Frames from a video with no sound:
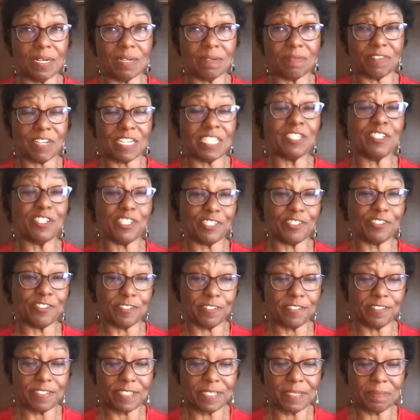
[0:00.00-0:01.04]

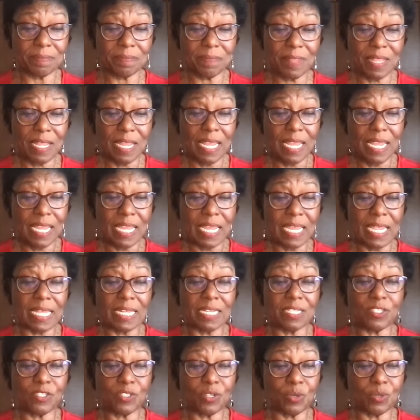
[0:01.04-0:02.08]
conditions.
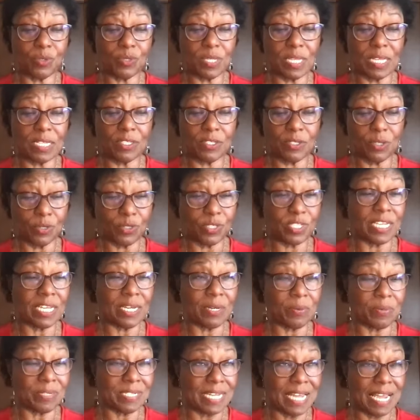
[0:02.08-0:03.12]
It's associated
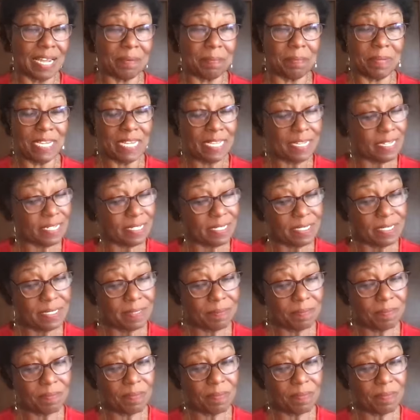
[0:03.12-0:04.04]
with diabetes.